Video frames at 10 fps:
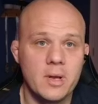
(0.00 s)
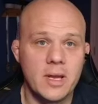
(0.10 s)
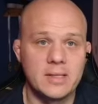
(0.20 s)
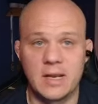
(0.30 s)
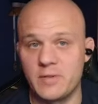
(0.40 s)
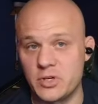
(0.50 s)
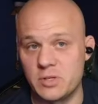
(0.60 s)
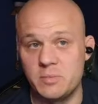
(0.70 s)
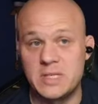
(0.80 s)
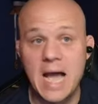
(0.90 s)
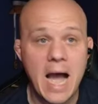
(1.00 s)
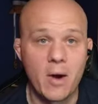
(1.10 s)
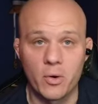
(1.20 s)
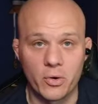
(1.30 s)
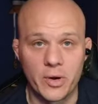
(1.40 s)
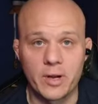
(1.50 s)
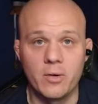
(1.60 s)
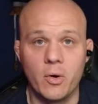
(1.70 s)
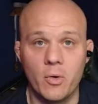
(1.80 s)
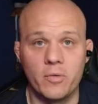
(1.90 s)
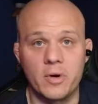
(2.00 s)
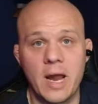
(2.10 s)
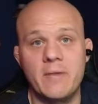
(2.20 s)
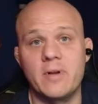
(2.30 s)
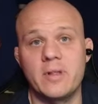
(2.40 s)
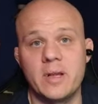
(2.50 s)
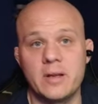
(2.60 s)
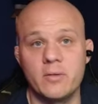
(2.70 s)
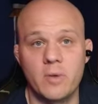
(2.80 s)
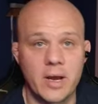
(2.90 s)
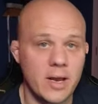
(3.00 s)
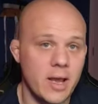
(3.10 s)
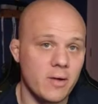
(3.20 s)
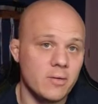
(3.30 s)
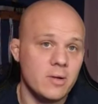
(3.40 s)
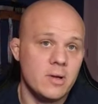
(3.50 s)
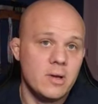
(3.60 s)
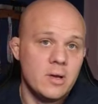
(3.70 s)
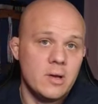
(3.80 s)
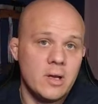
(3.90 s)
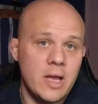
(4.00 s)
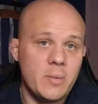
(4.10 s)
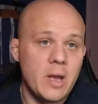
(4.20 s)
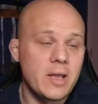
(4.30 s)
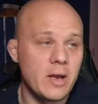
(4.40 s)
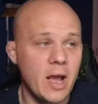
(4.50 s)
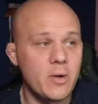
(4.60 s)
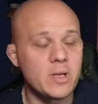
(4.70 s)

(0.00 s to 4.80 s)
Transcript: instead of it just towering over everything right now. And again, I only